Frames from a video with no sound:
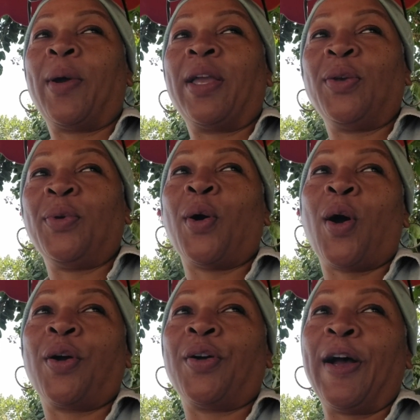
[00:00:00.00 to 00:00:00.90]
way you
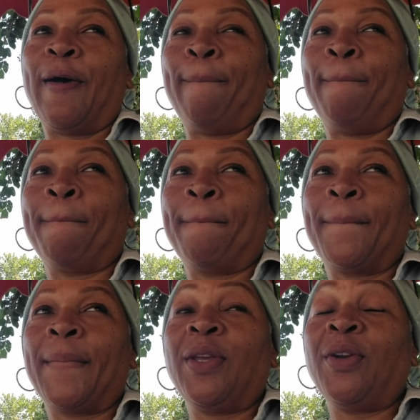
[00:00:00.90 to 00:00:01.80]
are
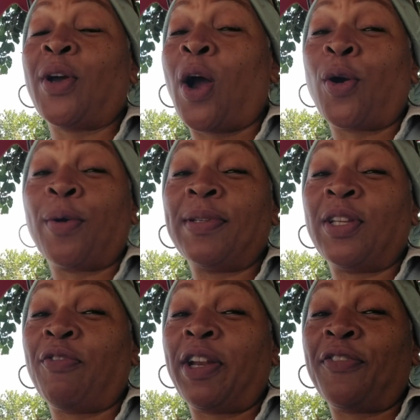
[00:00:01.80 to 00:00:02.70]
you're armed
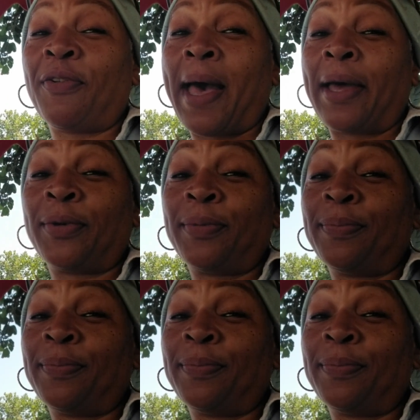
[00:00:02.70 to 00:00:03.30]
and you're ready for battle.